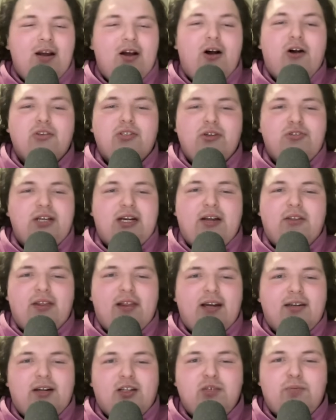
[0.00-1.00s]
Also, check out the
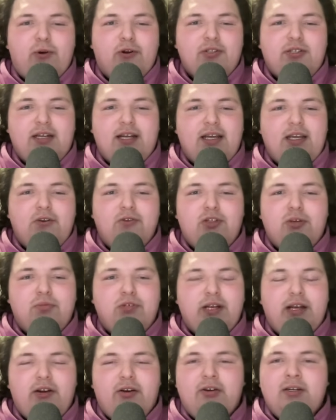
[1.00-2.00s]
Locked On Sports Today YouTube
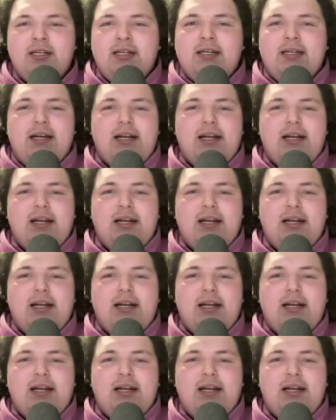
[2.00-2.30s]
channel.